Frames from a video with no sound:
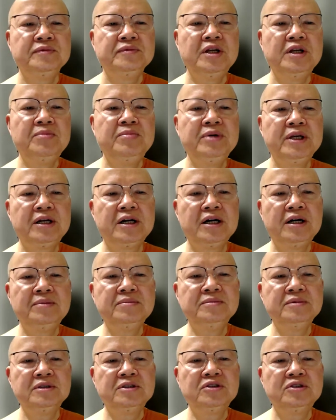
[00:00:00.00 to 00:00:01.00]
they
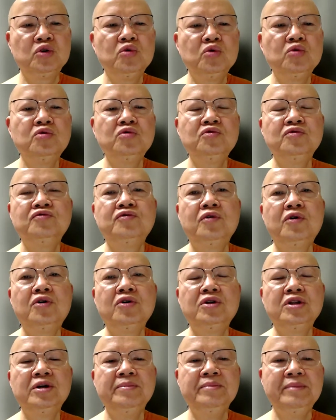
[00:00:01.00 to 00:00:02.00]
become a tool
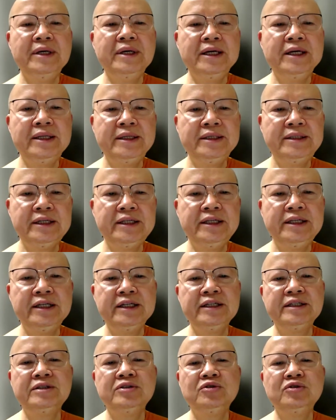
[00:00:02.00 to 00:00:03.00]
for the
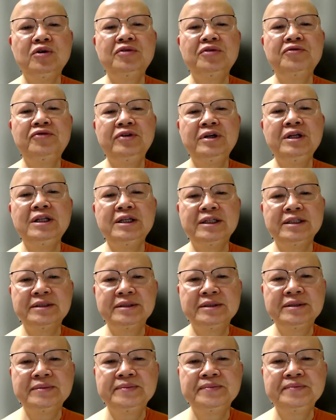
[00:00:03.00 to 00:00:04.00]
maintaining your
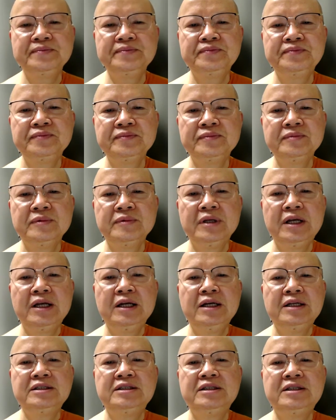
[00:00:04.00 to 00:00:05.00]
feelings.
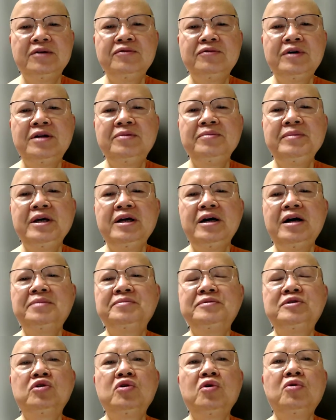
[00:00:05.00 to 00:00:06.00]
Someone may
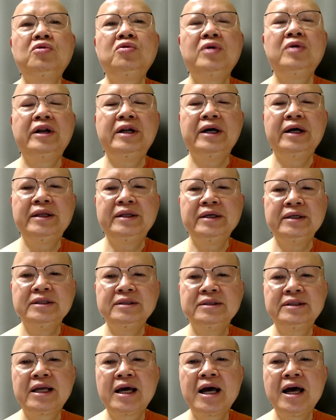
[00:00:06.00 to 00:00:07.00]
have told another,
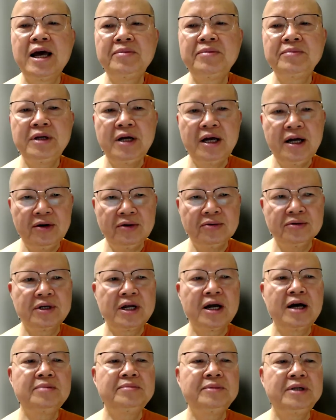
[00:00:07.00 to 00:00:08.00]
calm down,
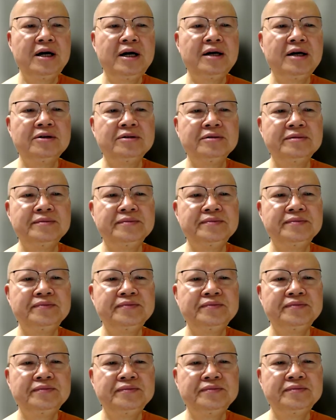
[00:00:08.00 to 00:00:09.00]
calm down.
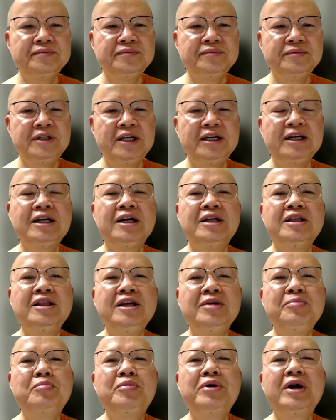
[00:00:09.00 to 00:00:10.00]
Take a
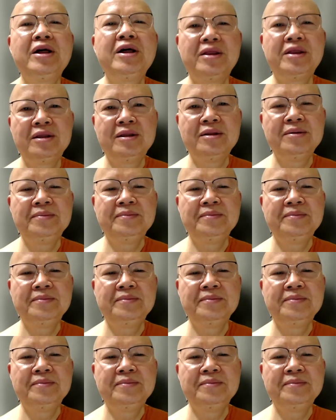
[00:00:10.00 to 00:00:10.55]
deep breath.